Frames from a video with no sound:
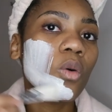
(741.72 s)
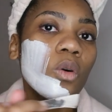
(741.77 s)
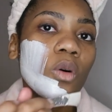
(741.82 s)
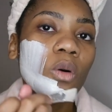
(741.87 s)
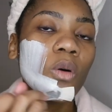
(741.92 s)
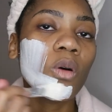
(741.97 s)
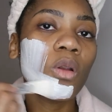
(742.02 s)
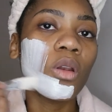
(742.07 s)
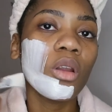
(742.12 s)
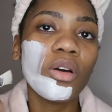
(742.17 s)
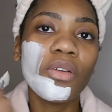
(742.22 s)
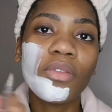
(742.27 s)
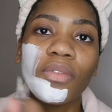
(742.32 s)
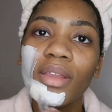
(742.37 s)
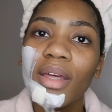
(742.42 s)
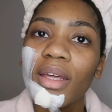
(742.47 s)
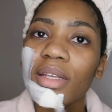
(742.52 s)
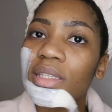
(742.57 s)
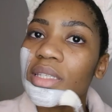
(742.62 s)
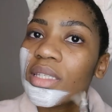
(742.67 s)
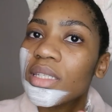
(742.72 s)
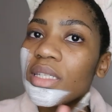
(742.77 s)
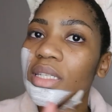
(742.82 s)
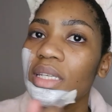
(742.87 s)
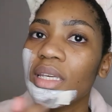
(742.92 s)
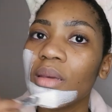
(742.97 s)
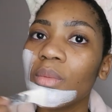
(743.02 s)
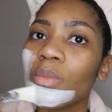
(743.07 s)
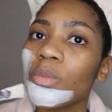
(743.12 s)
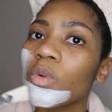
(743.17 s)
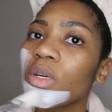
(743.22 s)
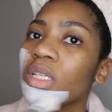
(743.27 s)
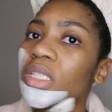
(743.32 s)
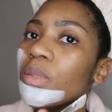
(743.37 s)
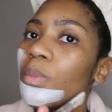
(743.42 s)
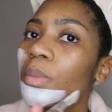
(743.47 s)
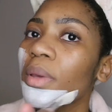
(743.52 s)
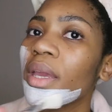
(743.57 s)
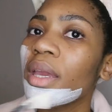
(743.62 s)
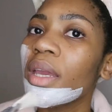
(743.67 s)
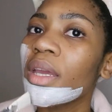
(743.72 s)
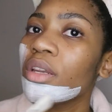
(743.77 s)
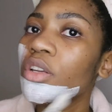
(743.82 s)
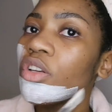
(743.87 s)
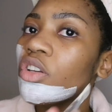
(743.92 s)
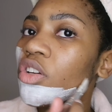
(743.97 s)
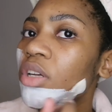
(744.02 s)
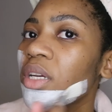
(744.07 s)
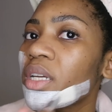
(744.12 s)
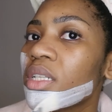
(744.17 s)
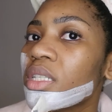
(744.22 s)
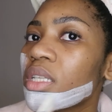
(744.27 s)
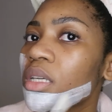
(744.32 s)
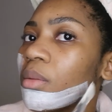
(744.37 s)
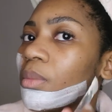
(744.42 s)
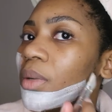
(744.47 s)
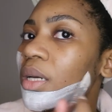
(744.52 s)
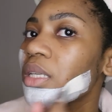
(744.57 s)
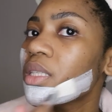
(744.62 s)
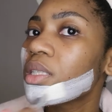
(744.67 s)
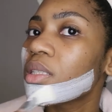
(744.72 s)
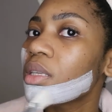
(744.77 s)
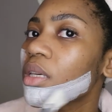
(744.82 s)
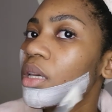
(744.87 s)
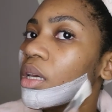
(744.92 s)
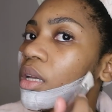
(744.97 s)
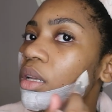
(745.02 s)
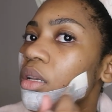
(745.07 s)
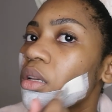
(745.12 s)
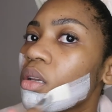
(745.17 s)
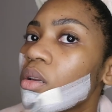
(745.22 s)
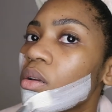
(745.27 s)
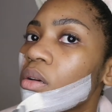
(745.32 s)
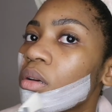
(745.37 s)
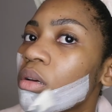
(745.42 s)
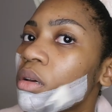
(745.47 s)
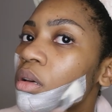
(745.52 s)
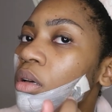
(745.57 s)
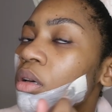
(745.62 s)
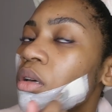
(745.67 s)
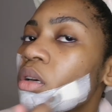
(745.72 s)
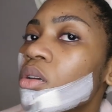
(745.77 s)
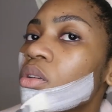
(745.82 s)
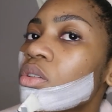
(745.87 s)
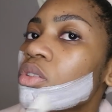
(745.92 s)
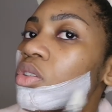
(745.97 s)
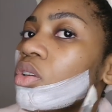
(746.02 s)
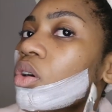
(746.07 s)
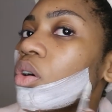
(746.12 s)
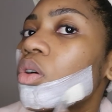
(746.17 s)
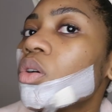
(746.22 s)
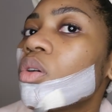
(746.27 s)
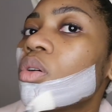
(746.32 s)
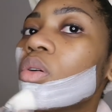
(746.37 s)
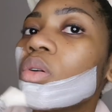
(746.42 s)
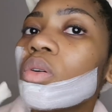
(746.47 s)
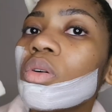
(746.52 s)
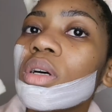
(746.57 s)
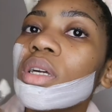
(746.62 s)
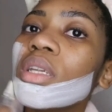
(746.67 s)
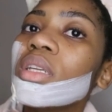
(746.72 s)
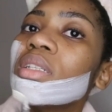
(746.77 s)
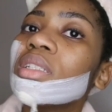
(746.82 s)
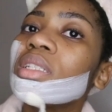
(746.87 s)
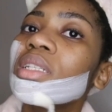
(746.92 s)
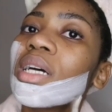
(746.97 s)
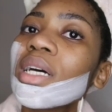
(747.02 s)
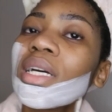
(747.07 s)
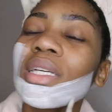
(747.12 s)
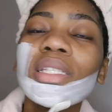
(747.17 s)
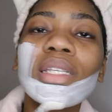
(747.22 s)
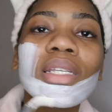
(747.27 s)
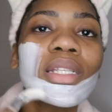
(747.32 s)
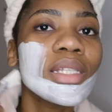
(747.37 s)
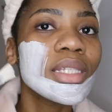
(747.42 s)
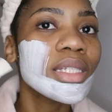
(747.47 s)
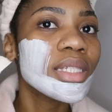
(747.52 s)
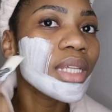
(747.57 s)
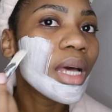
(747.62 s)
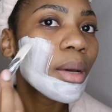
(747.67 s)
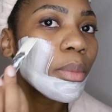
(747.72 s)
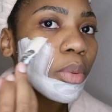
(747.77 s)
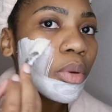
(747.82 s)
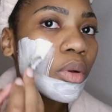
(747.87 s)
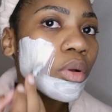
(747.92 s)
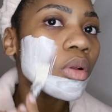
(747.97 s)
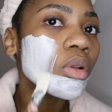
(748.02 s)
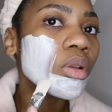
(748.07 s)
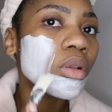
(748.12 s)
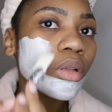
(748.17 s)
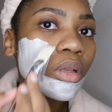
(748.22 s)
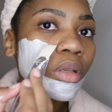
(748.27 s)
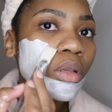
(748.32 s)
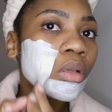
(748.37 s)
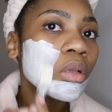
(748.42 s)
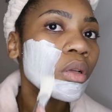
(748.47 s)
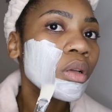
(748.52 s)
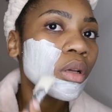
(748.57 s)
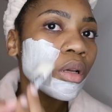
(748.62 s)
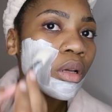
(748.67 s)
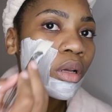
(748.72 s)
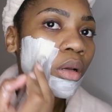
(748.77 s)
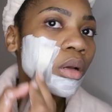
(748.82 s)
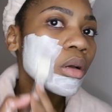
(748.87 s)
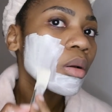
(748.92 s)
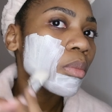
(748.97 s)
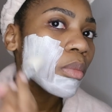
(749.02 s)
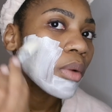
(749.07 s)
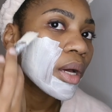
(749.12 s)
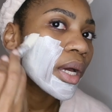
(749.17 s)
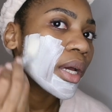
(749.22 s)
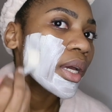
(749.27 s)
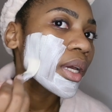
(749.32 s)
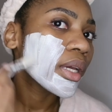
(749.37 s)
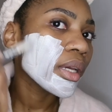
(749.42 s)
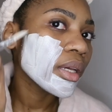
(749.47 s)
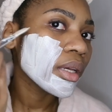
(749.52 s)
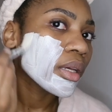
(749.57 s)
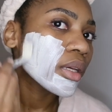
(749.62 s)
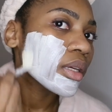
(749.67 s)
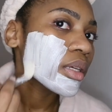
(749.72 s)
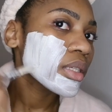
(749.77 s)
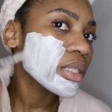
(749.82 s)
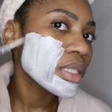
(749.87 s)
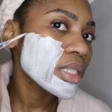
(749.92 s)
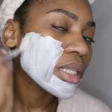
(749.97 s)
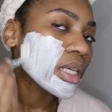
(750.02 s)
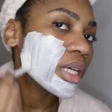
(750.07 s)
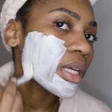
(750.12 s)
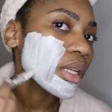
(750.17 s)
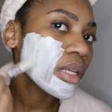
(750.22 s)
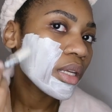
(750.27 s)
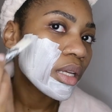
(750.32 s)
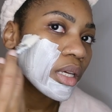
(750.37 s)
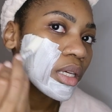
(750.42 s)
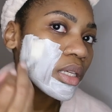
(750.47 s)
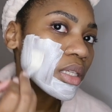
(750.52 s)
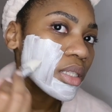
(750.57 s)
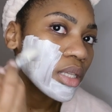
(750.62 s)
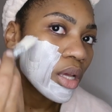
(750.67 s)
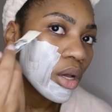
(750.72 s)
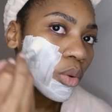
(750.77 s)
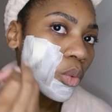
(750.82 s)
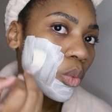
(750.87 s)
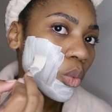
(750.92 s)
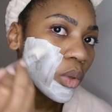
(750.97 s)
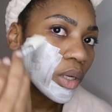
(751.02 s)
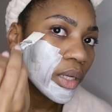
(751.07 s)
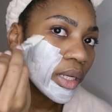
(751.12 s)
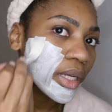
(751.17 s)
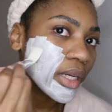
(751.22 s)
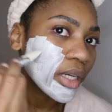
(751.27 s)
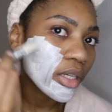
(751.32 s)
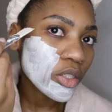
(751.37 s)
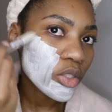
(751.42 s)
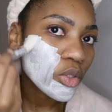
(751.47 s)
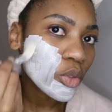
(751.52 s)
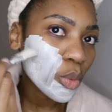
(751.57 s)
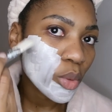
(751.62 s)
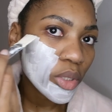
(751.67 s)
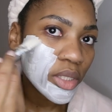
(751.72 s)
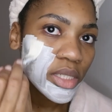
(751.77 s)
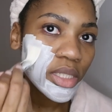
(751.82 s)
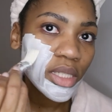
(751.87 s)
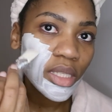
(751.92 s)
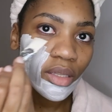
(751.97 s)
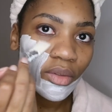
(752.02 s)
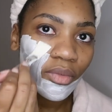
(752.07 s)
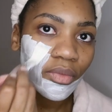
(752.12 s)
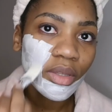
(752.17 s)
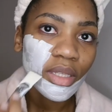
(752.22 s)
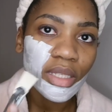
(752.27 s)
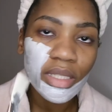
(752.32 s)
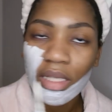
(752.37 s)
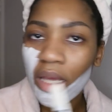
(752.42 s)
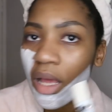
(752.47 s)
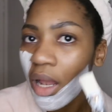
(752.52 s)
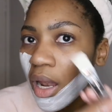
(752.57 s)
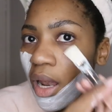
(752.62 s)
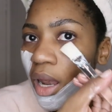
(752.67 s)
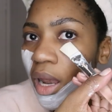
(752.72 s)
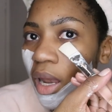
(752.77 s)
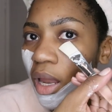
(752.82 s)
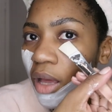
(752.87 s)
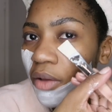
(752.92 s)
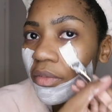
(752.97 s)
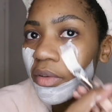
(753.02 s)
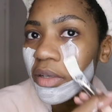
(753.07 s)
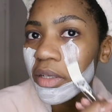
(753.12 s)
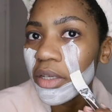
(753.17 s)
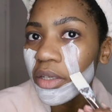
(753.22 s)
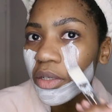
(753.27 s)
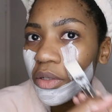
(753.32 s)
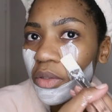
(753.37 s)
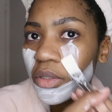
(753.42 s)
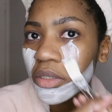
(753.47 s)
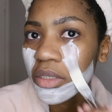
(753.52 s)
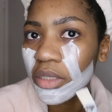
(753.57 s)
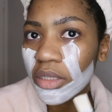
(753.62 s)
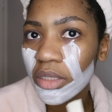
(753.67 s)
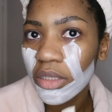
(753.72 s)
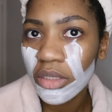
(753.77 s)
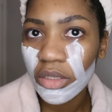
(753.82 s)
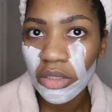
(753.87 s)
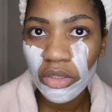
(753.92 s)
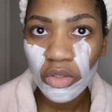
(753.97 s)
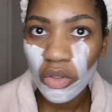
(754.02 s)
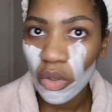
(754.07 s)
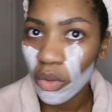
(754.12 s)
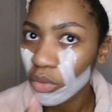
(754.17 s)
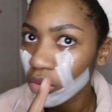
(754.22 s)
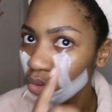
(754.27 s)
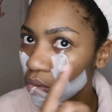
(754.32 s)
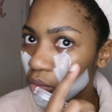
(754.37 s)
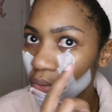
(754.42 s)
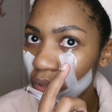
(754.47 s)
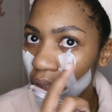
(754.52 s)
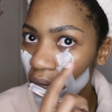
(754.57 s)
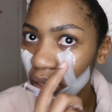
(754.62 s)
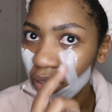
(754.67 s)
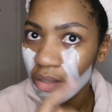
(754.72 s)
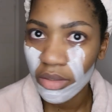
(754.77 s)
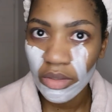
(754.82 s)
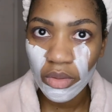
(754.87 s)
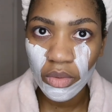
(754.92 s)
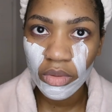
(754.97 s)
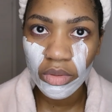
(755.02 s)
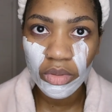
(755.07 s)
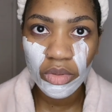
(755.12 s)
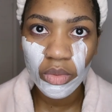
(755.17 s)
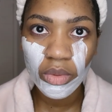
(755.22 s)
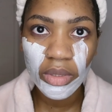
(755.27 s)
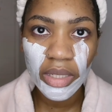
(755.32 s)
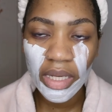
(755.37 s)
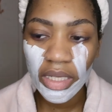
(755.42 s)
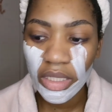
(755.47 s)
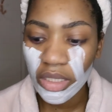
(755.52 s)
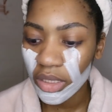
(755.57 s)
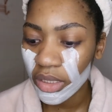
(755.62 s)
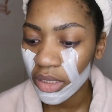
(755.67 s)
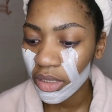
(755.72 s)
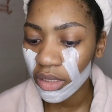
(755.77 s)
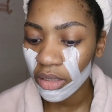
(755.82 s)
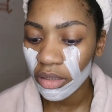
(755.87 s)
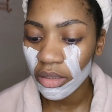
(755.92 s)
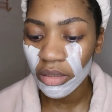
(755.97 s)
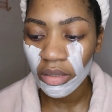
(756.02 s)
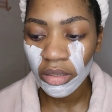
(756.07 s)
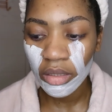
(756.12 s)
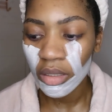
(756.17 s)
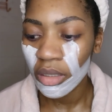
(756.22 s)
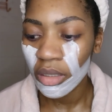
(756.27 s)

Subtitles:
all of that steam was penetrating my skin, so it is nice and supple. My skin is willing to receive this lovely goodness. Don't do that, don't do what I just did.